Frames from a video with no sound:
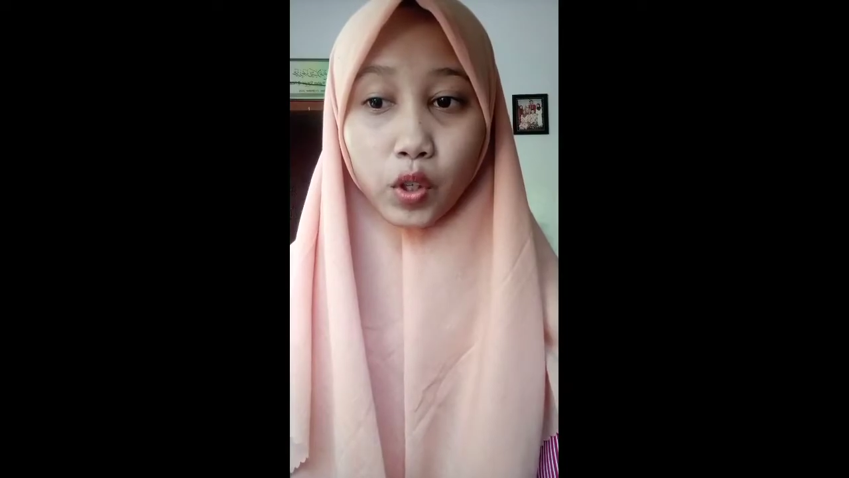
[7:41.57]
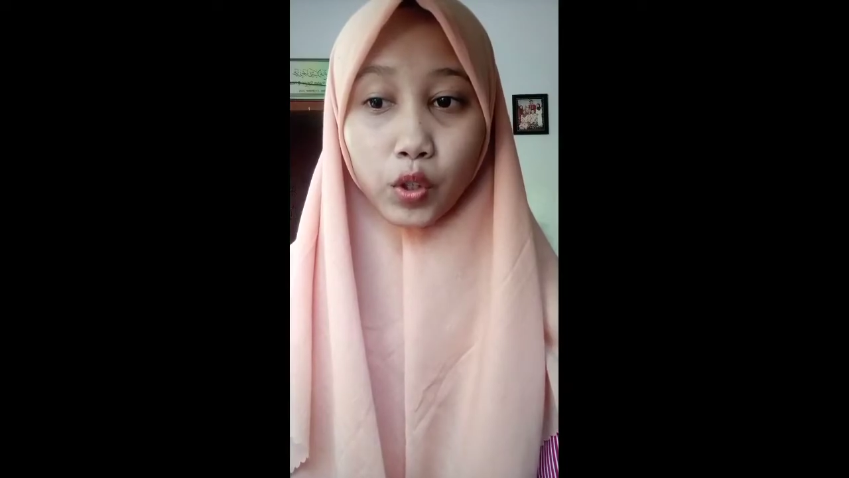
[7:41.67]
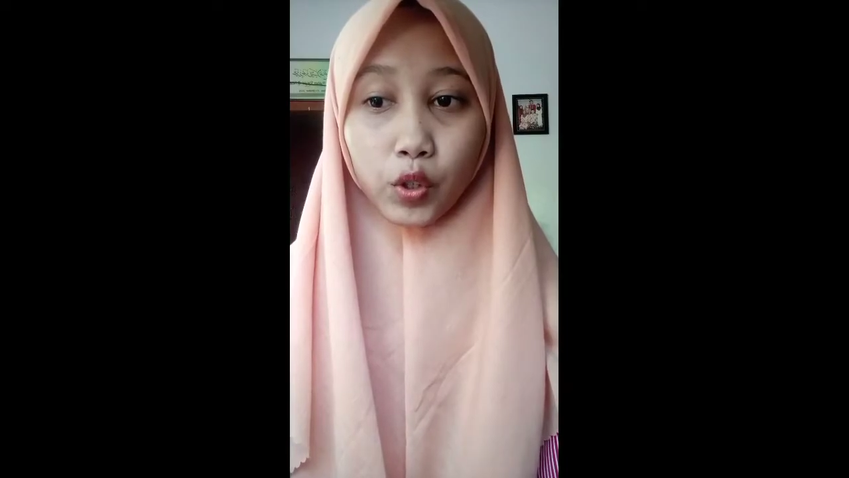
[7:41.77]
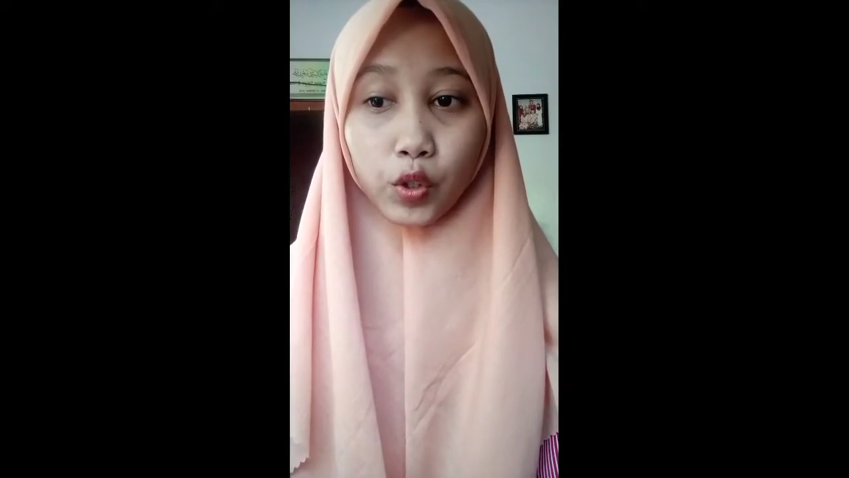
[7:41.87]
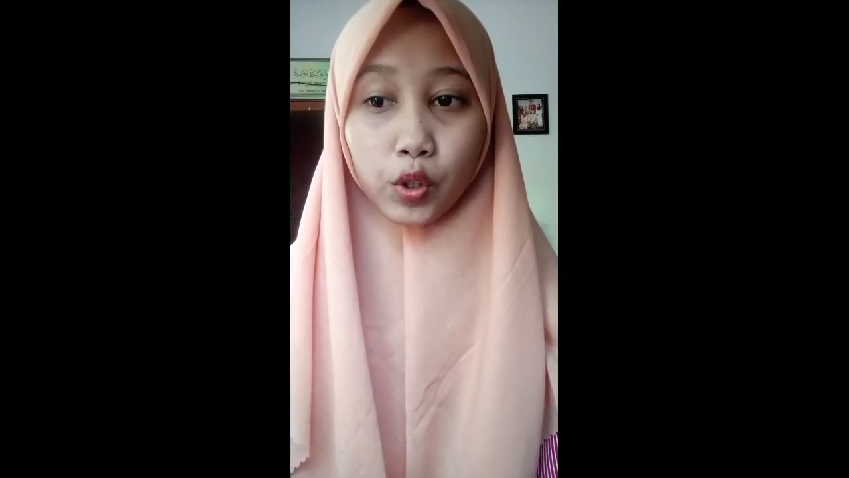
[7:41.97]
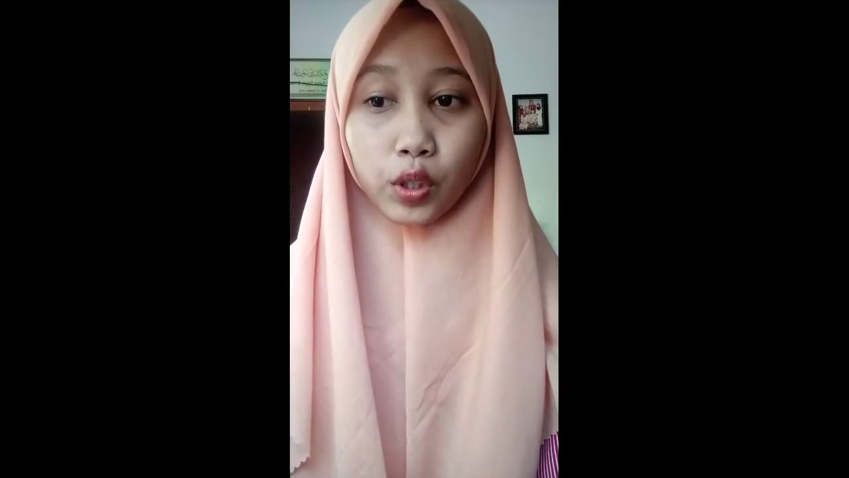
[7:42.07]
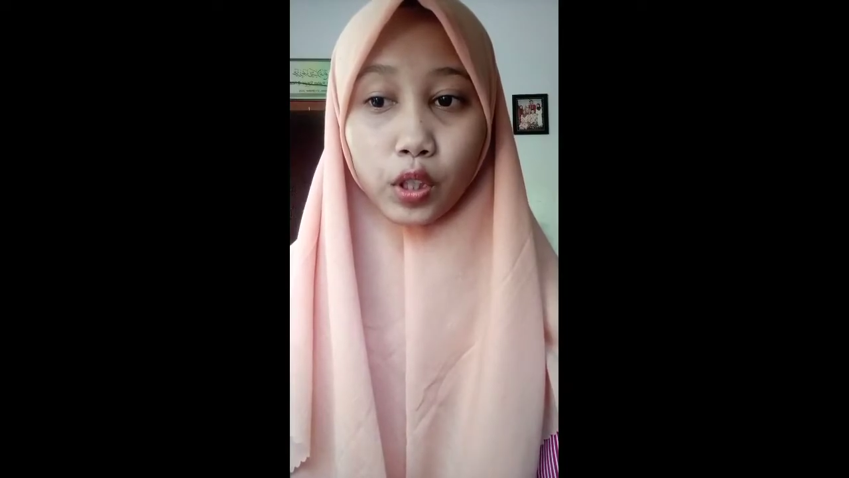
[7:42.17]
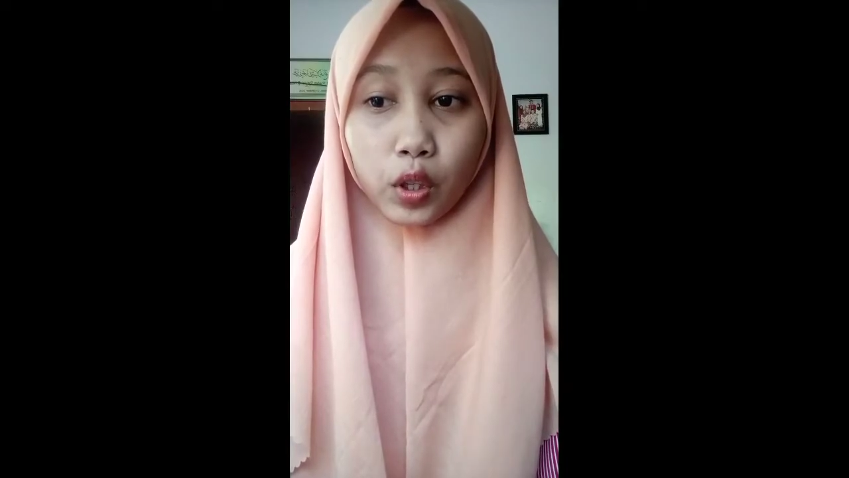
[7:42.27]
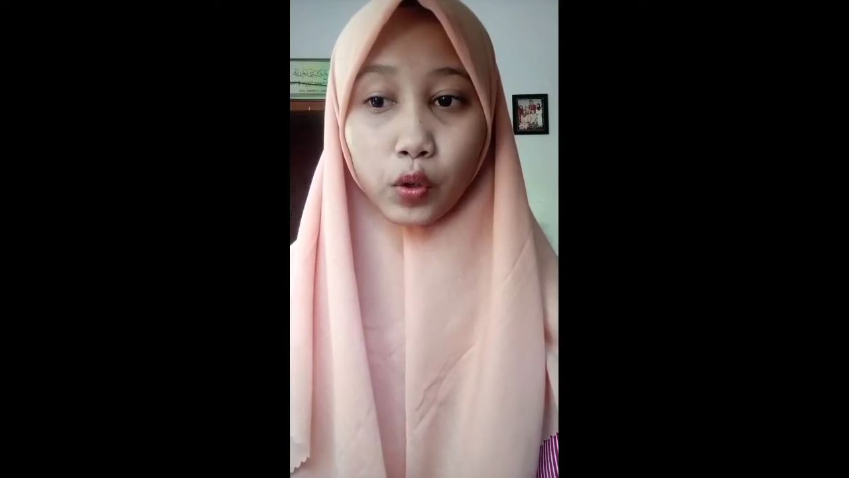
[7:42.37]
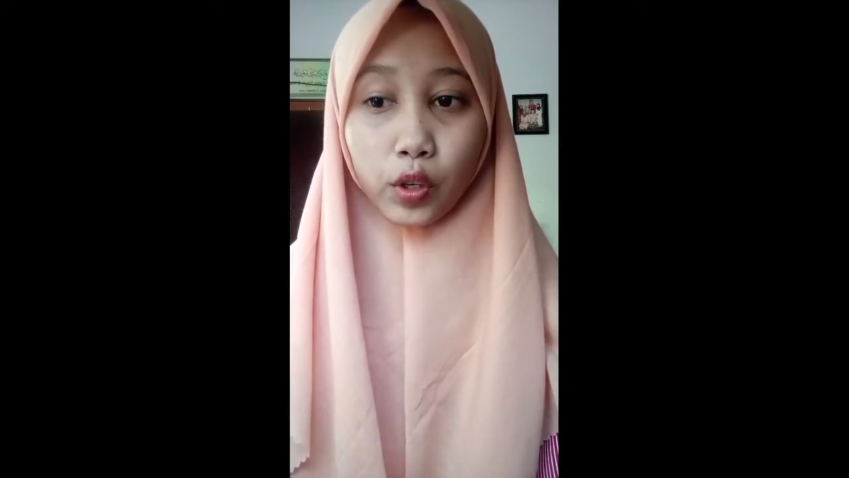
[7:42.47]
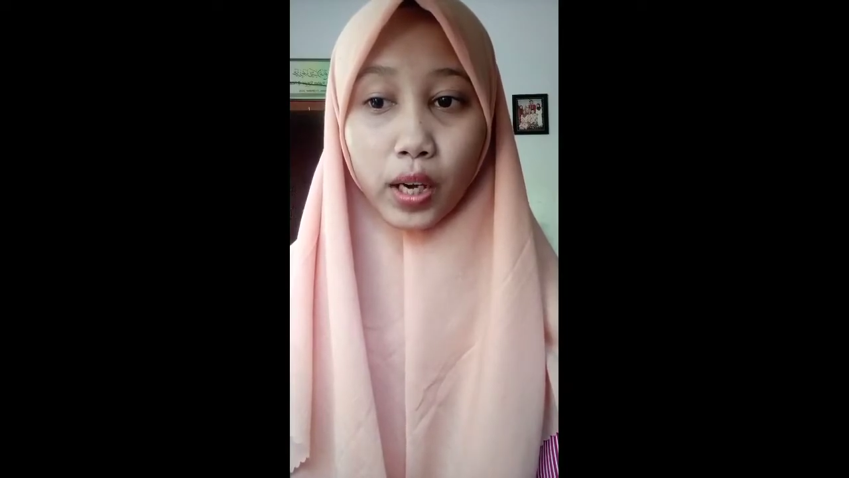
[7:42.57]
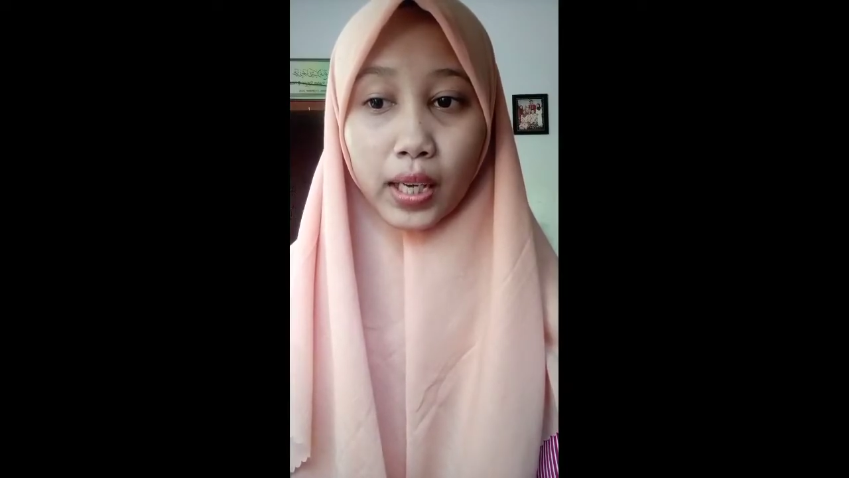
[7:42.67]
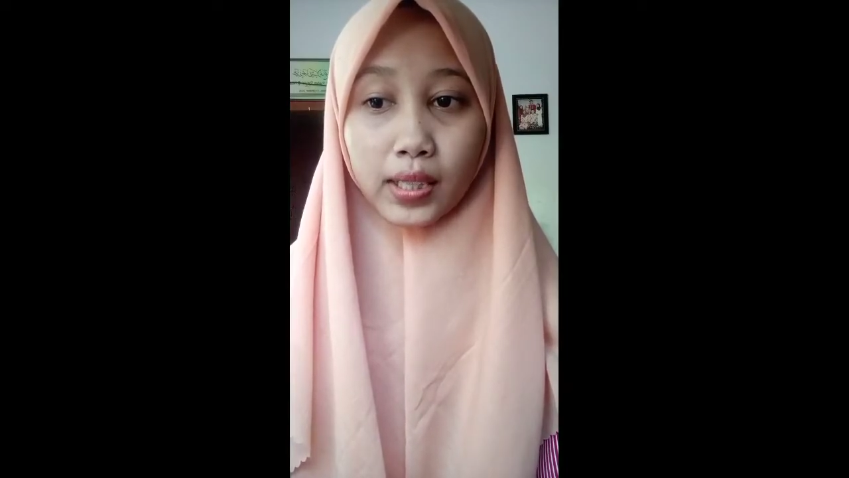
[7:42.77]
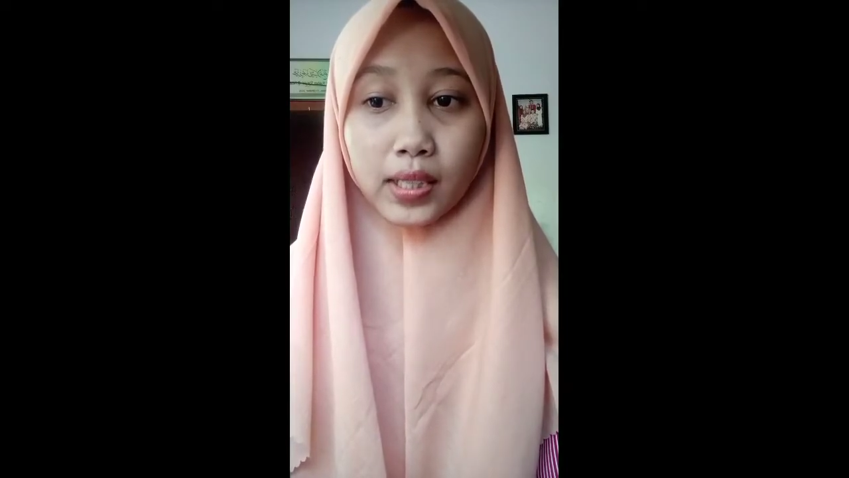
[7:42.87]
you could look at